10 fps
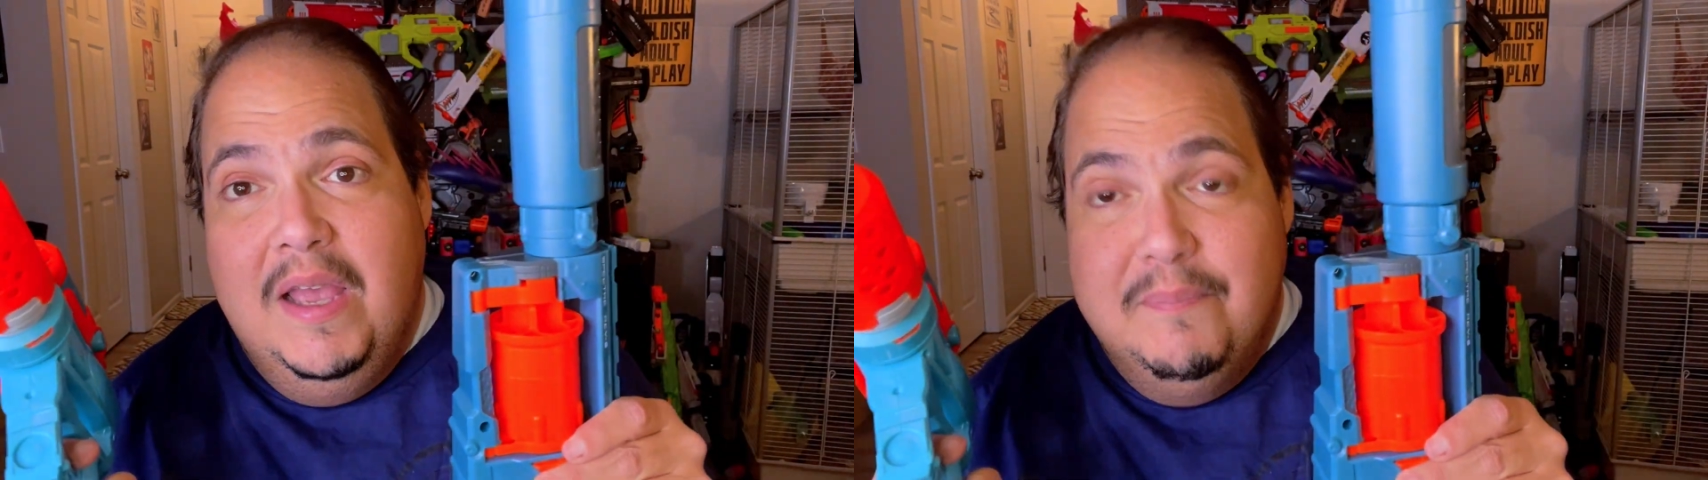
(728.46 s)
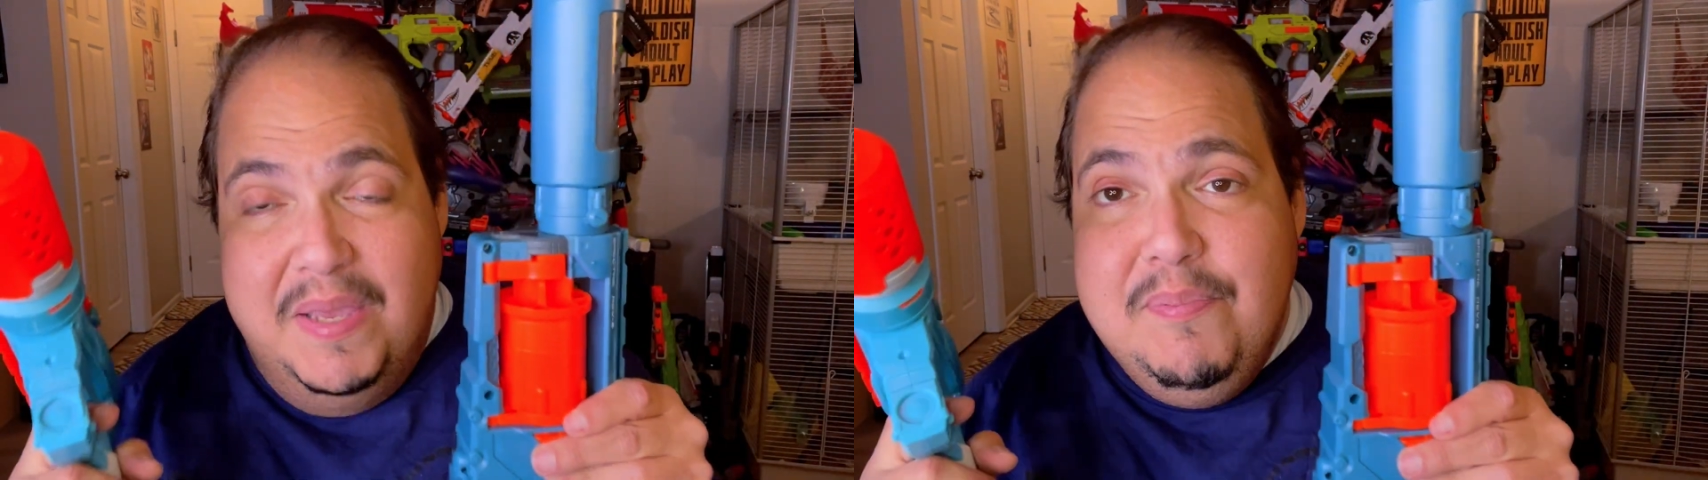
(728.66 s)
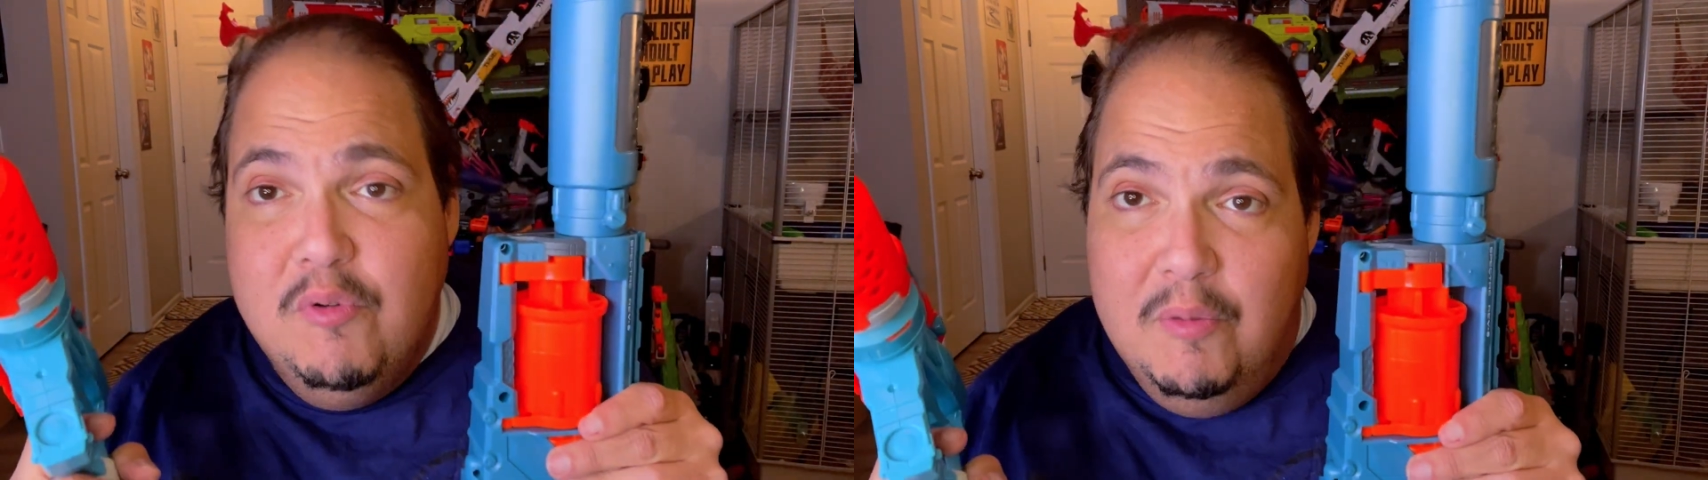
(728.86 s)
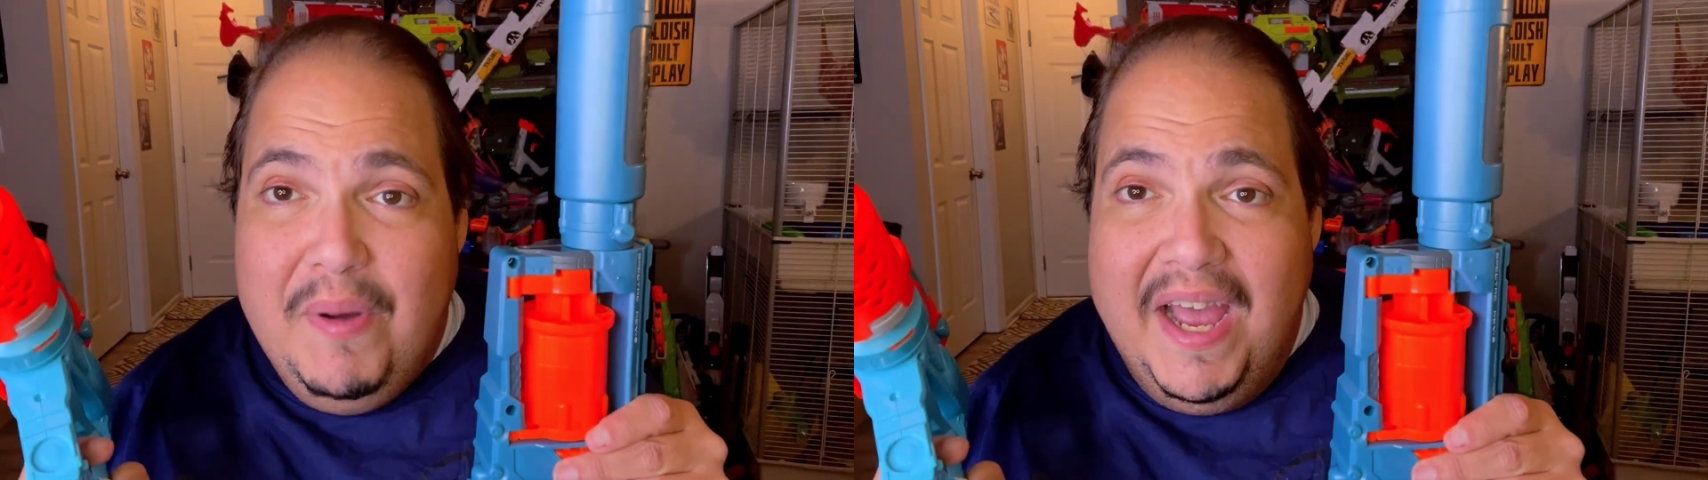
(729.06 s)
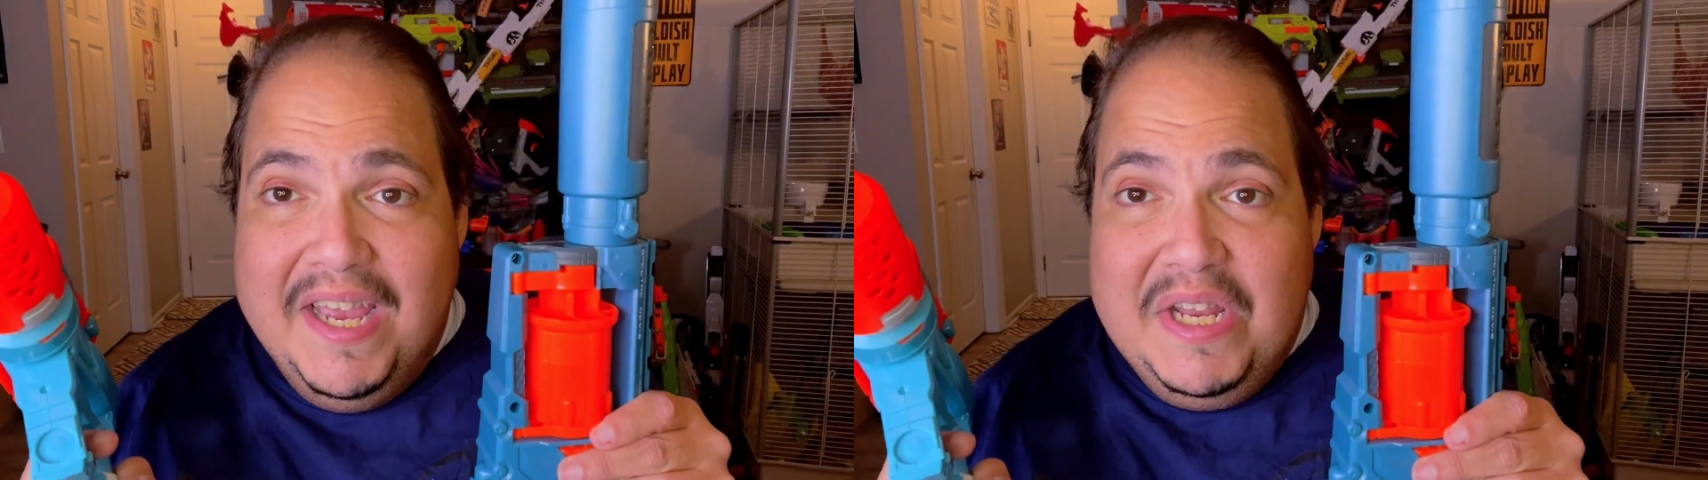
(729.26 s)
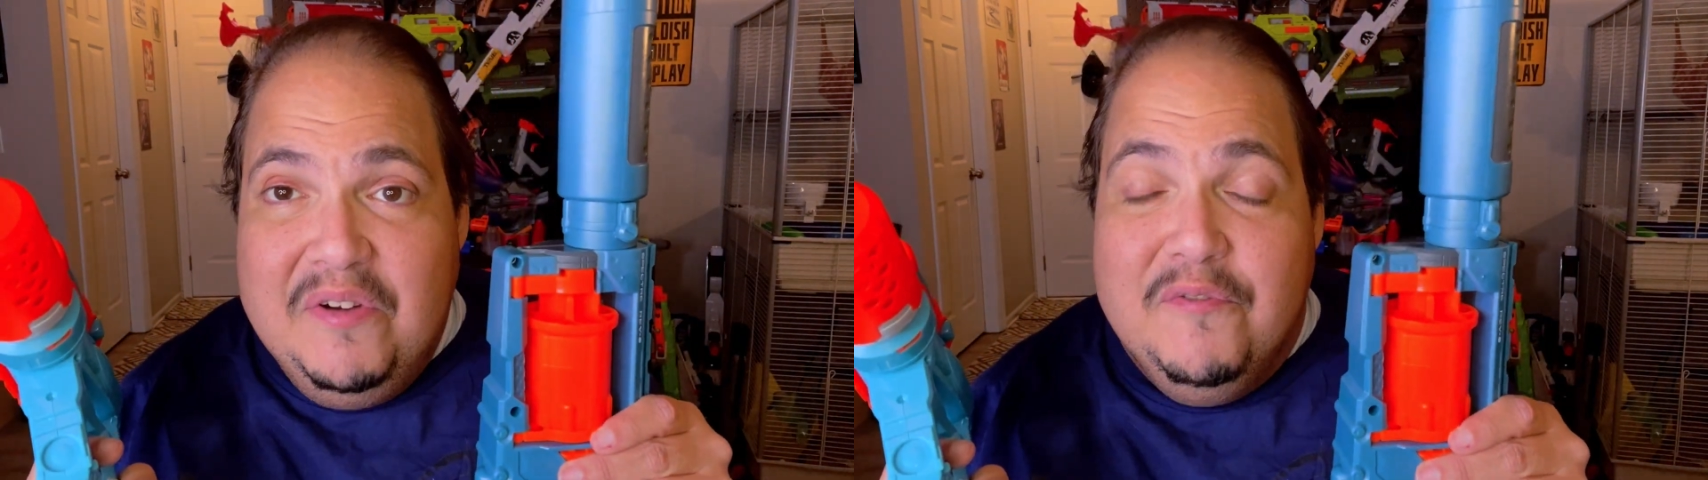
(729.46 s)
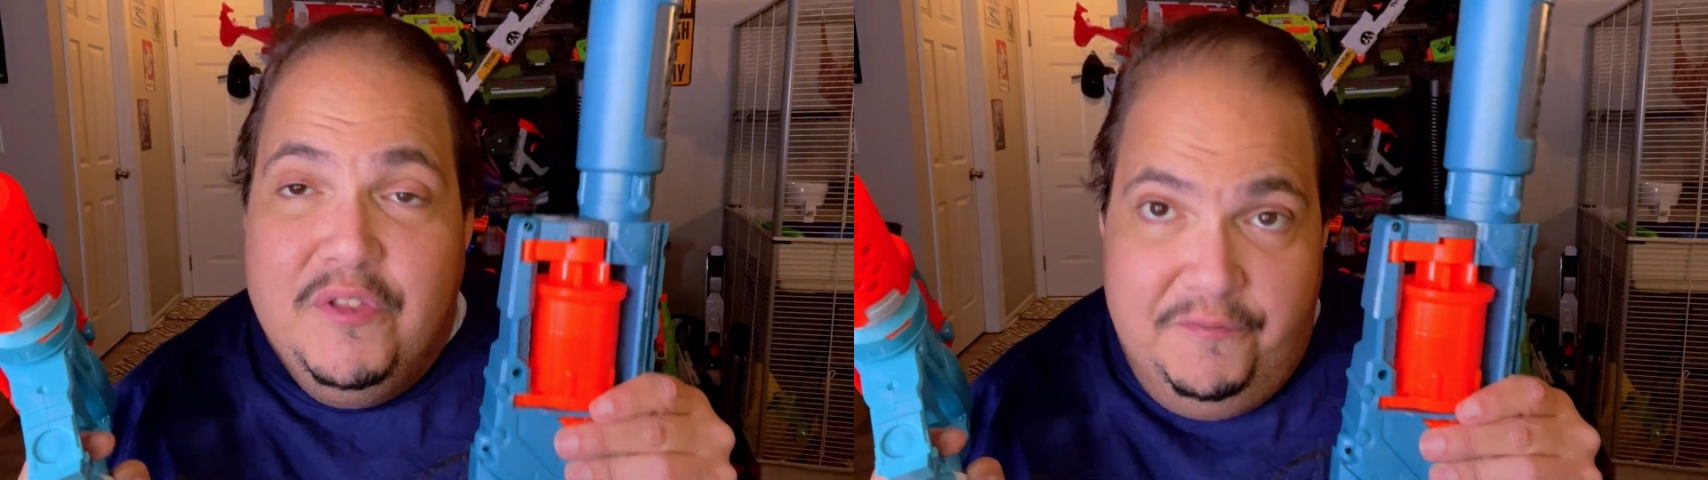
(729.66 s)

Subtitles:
people will buy it for the